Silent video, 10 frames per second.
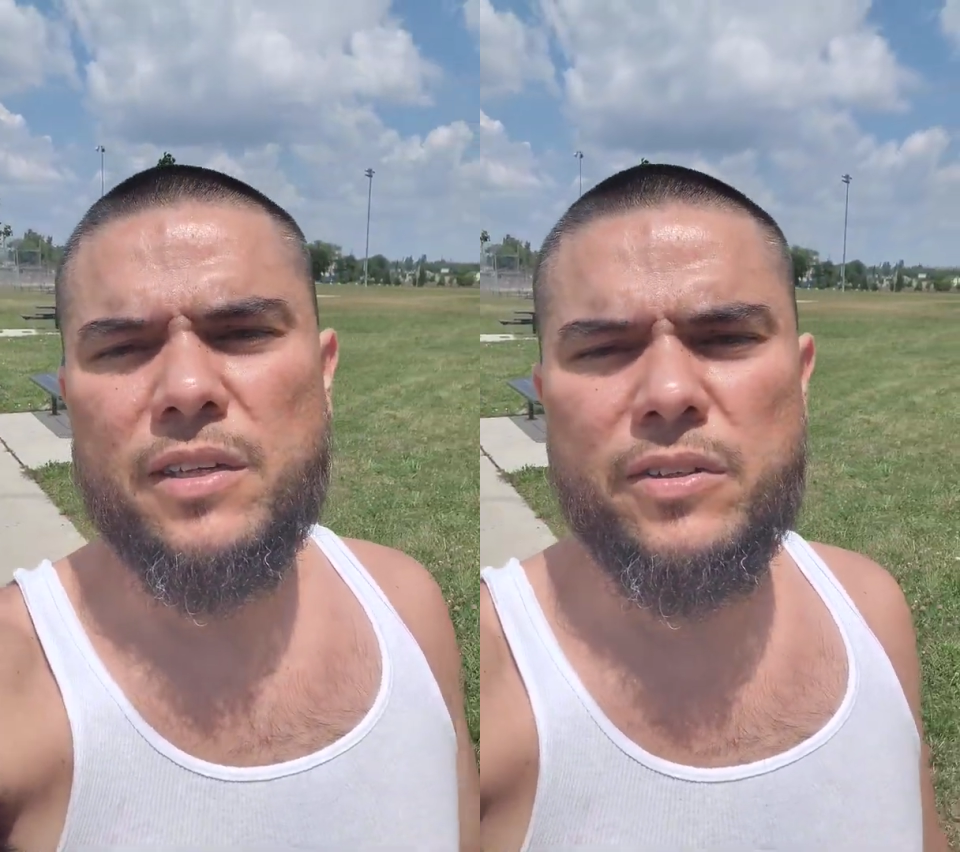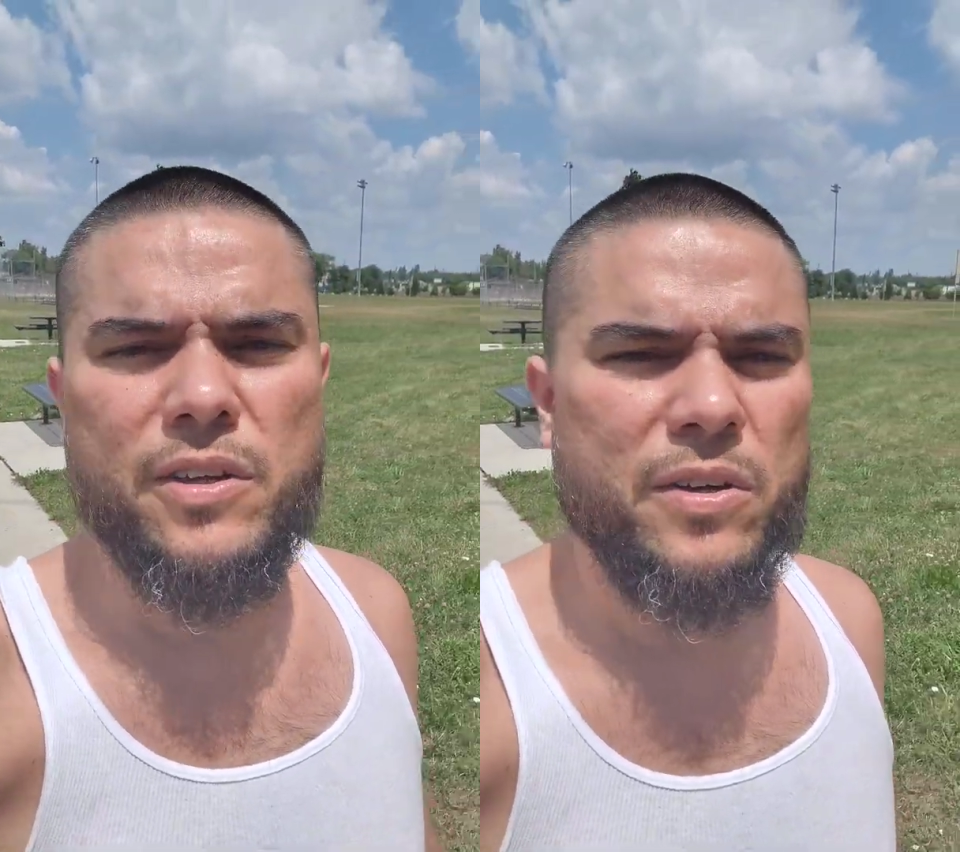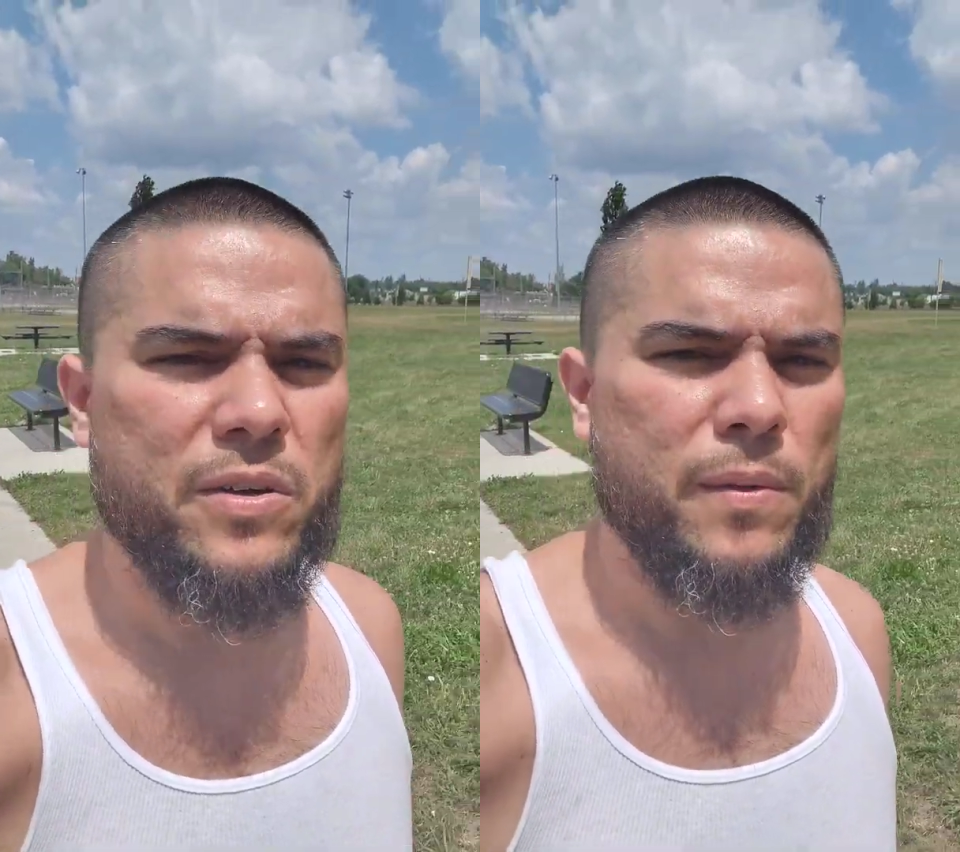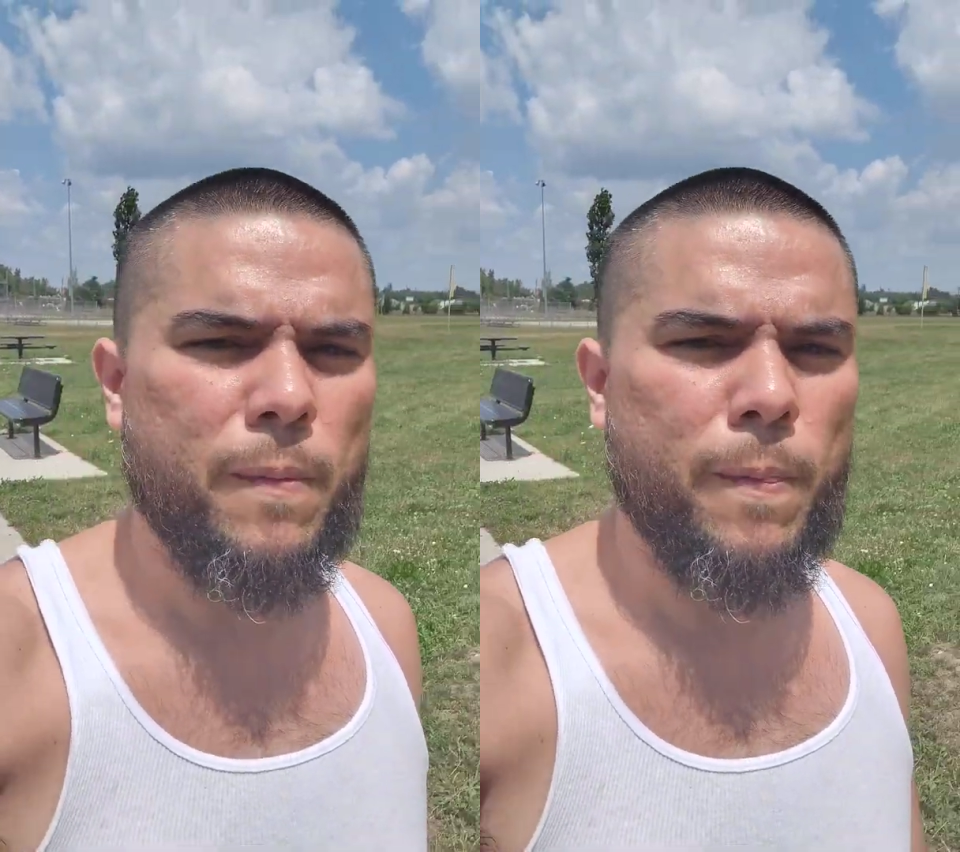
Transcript: You know,